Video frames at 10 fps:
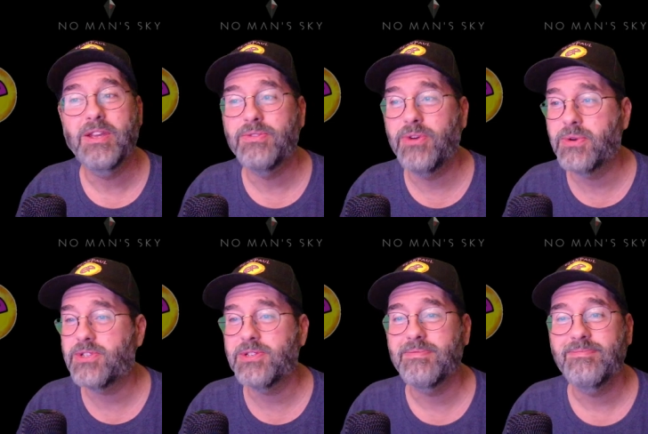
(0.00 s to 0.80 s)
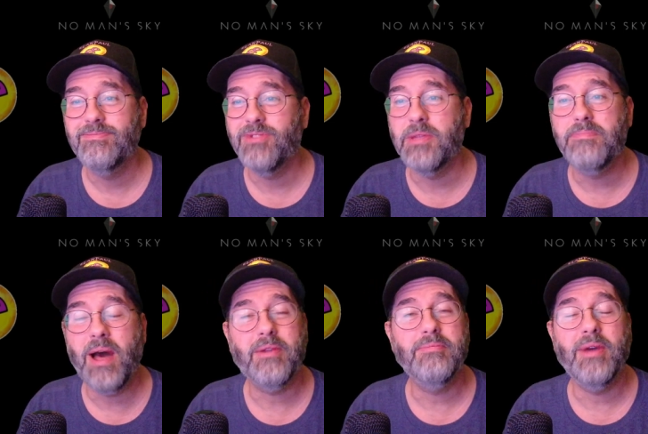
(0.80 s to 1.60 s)
Folks, from the
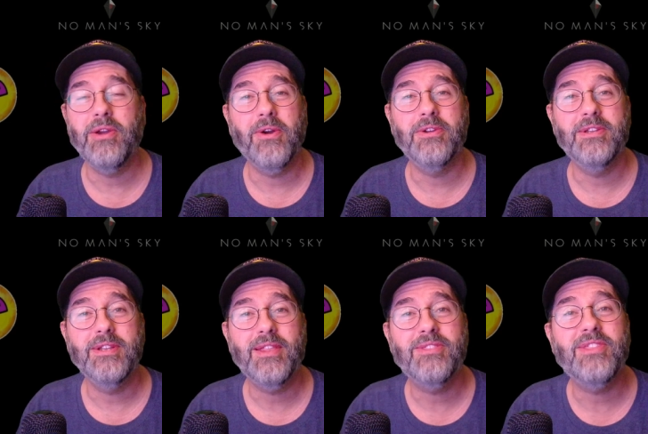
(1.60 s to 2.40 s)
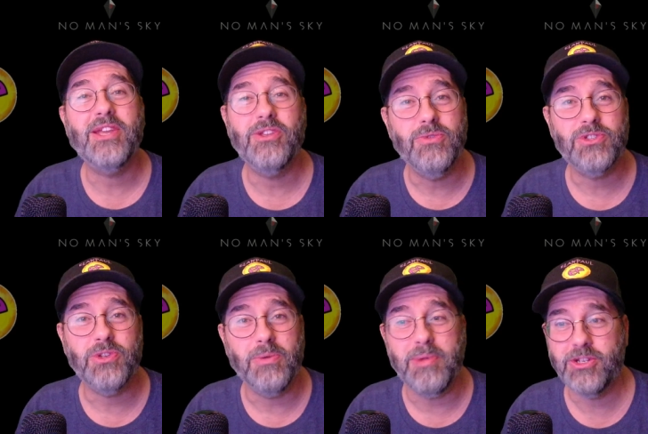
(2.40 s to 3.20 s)
bottom of my heart, thank you
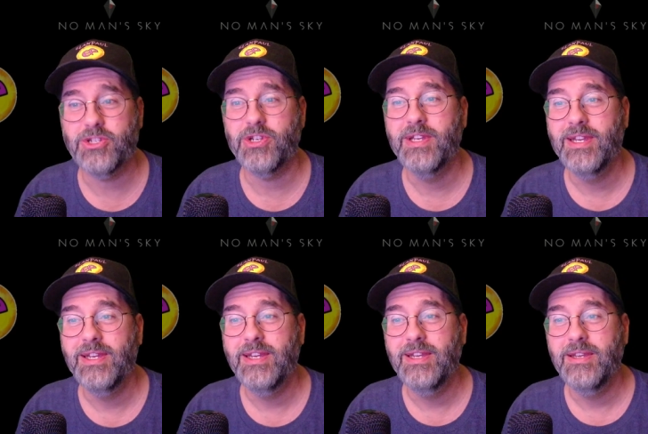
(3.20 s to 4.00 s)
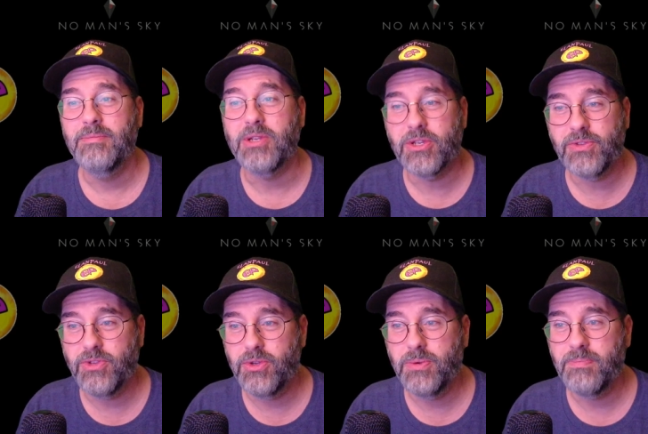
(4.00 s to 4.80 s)
so much. Because of
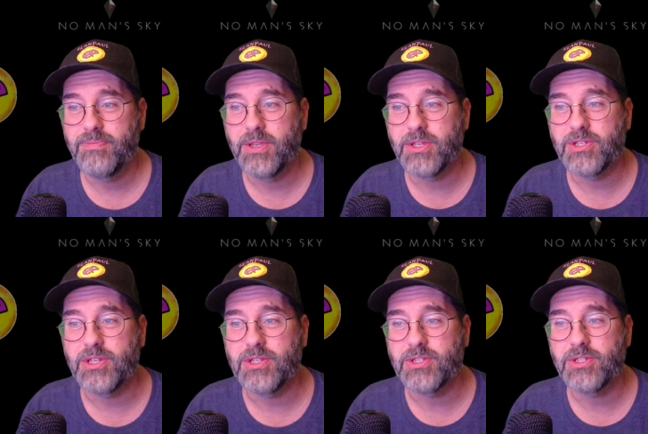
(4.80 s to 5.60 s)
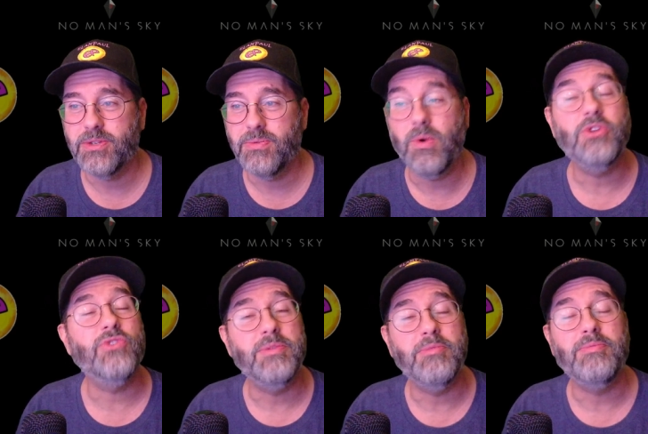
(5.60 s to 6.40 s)
you, this is one
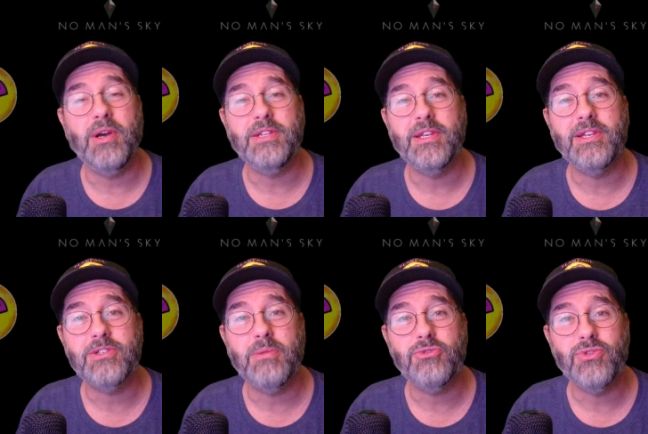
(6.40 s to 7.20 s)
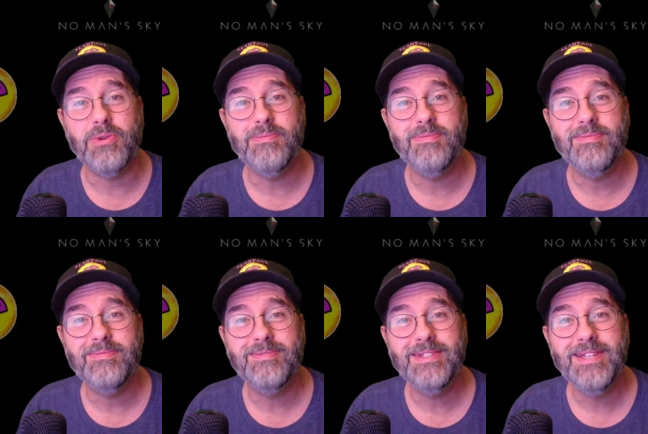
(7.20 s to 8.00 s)
dream of mine that has come true.
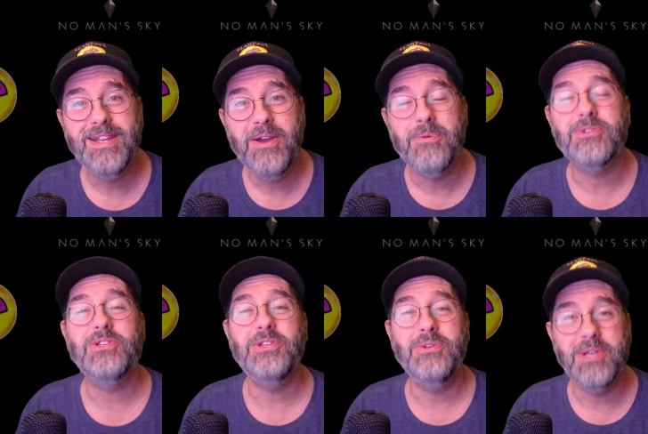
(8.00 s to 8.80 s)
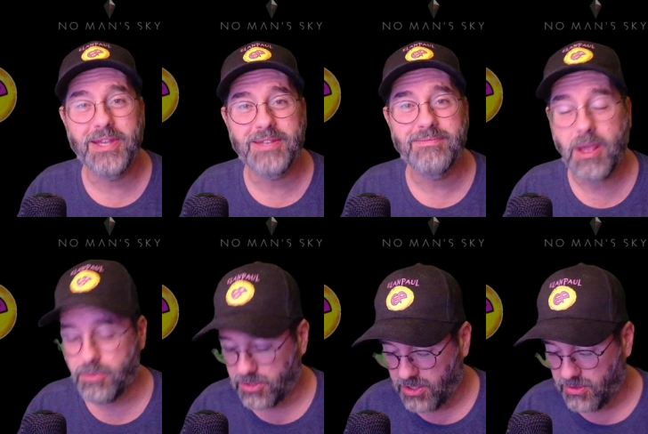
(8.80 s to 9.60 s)
We'll see you again, and
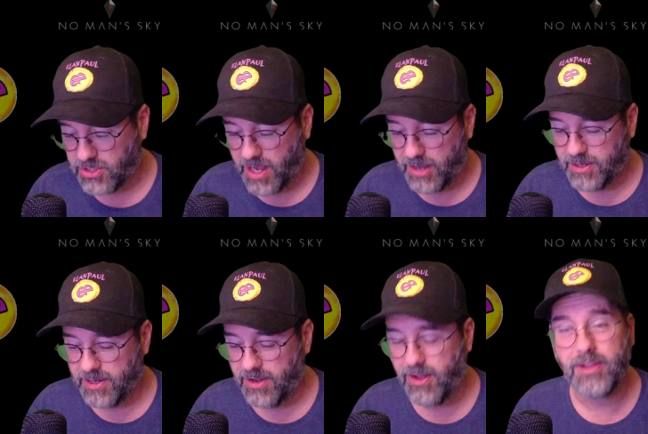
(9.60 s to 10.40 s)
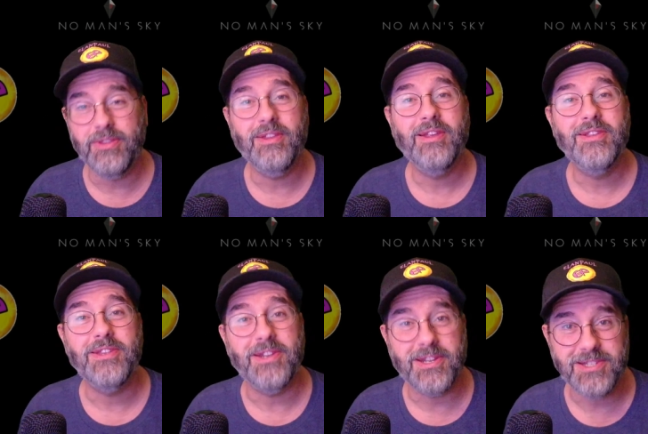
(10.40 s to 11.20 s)
we'll see you Saturday on
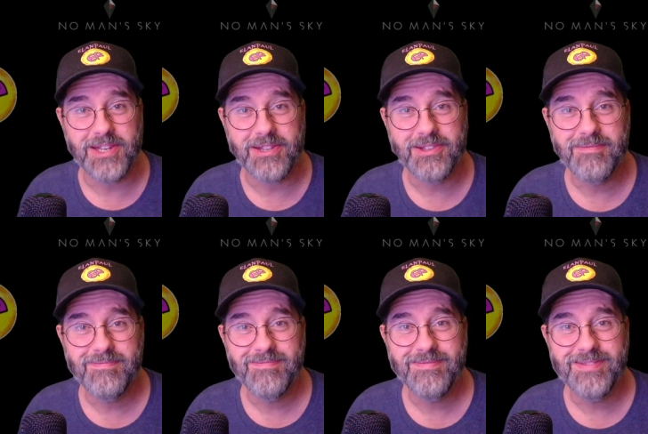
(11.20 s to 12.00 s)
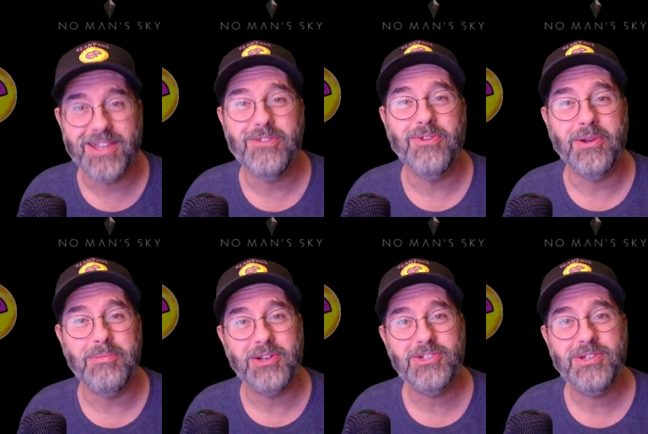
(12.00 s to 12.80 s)
the 19th. Thank you very
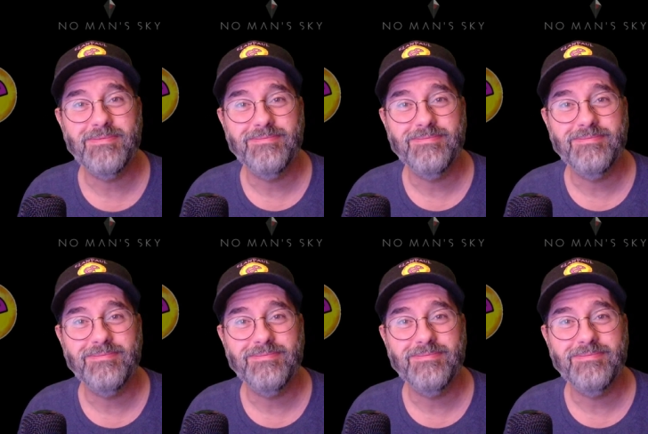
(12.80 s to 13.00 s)
much.